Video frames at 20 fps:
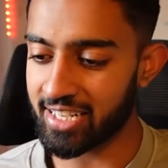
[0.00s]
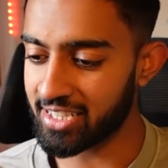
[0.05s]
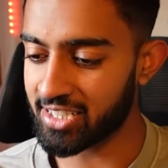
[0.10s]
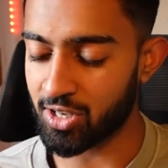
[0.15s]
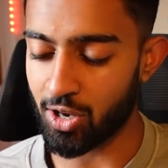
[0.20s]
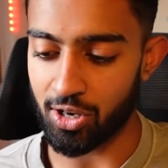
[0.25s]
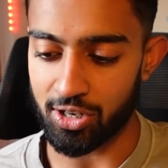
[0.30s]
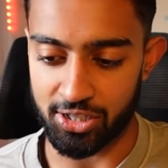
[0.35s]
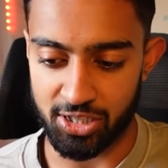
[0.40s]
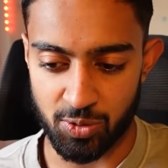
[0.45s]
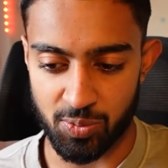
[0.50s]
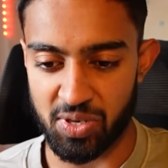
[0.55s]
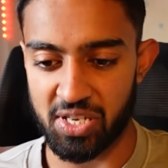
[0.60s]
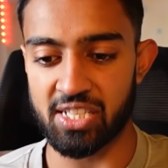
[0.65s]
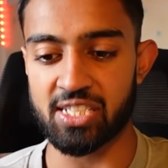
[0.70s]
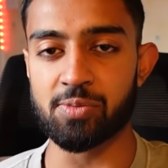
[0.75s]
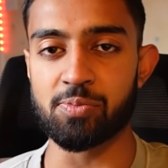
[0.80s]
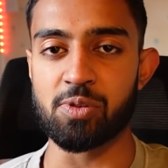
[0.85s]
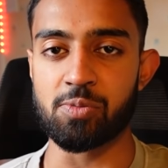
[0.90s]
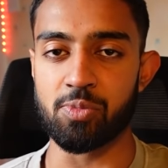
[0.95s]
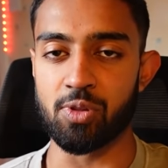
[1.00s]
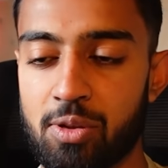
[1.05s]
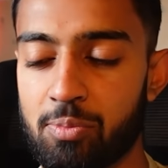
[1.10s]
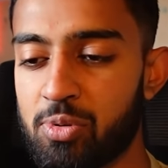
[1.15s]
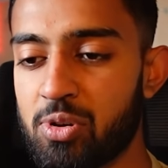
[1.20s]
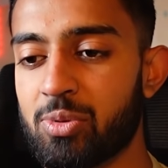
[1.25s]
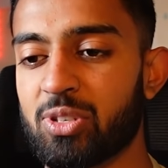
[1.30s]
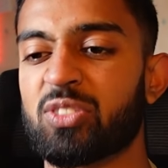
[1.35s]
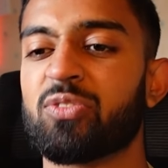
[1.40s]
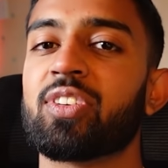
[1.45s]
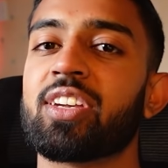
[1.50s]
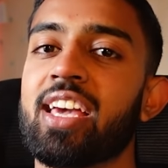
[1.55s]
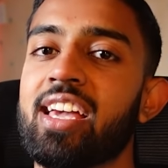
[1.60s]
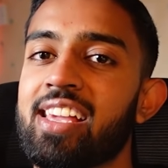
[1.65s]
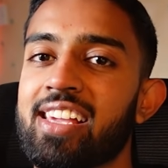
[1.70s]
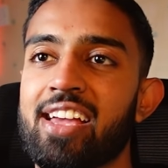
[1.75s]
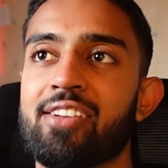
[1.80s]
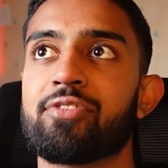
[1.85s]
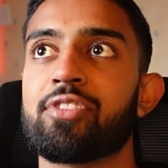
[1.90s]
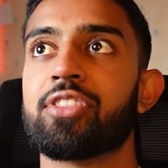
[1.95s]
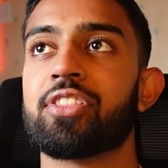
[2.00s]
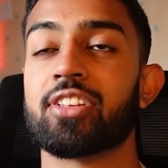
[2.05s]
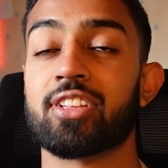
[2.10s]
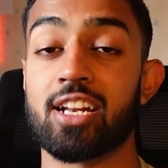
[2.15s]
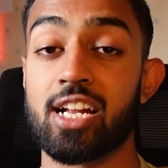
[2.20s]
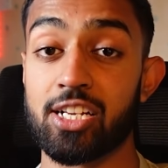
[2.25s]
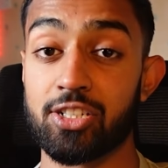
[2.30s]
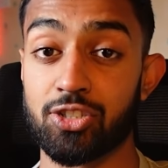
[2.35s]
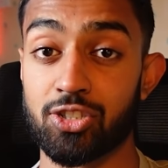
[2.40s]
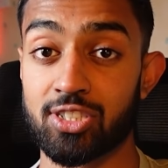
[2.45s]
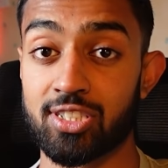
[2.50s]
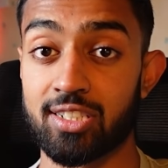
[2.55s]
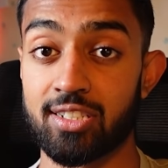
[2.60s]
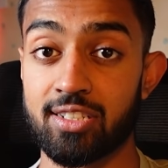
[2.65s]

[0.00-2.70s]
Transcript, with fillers: into college, speaking to people and pretty much forgetting everything that I just